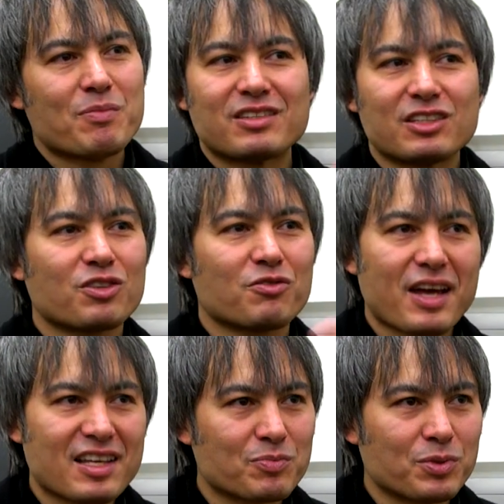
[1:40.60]
message on
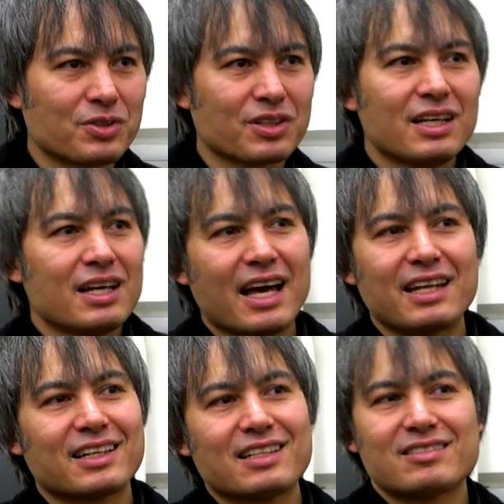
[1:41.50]
Facebook,
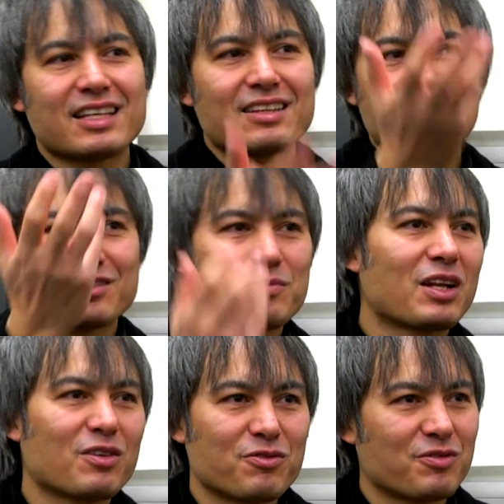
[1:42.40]
and it can send the
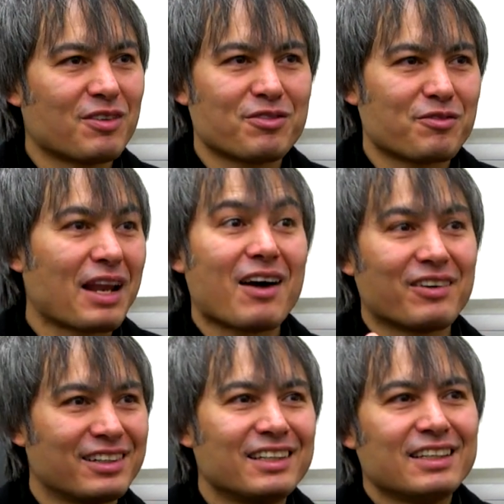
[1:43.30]
smell of, of a
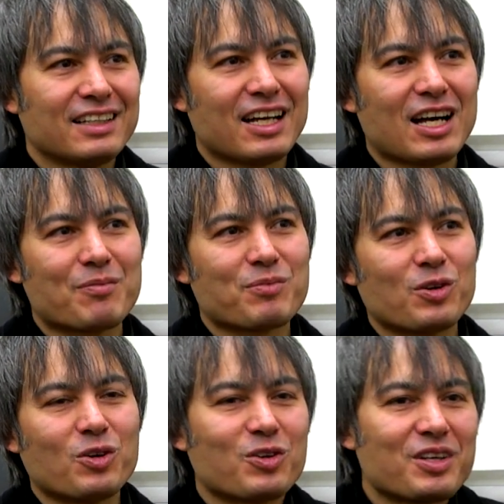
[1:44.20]
flower. Um,
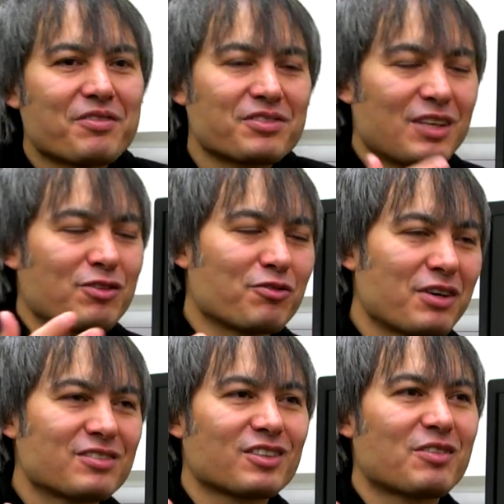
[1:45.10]
or if, if your
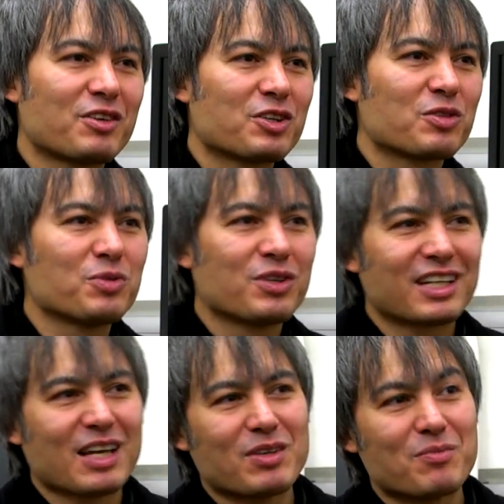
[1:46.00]
friend's not in a very good mood,
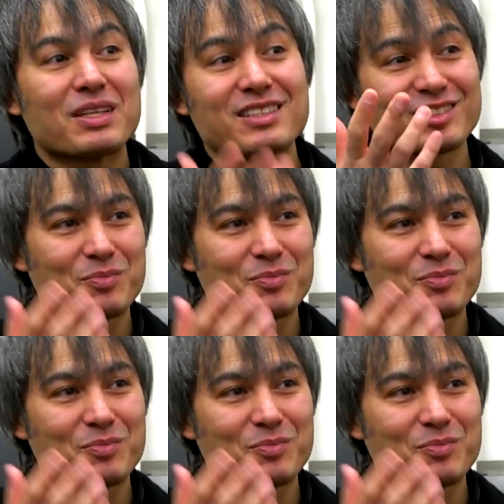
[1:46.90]
it can be a bitter